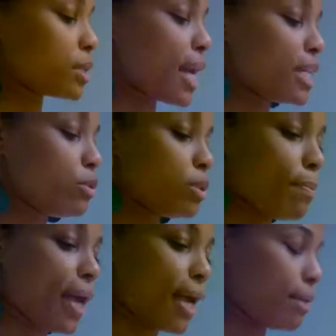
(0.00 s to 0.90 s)
I use
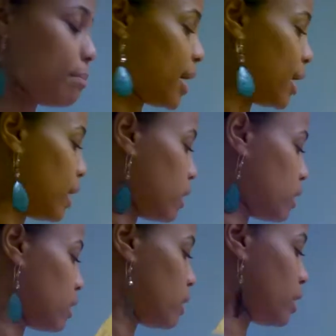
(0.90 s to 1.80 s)
the padded bag.
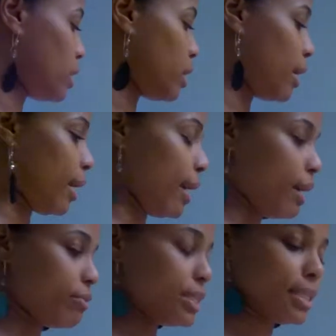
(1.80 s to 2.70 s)

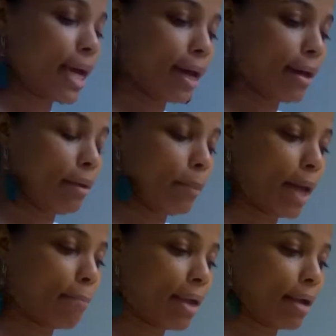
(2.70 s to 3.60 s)
Every time
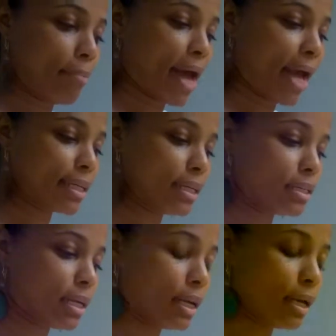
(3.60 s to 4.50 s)
I make a
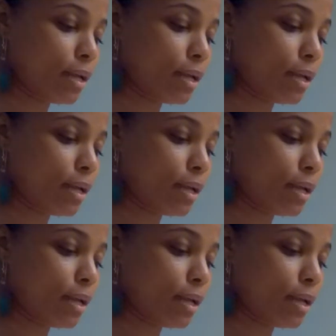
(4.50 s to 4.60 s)
package,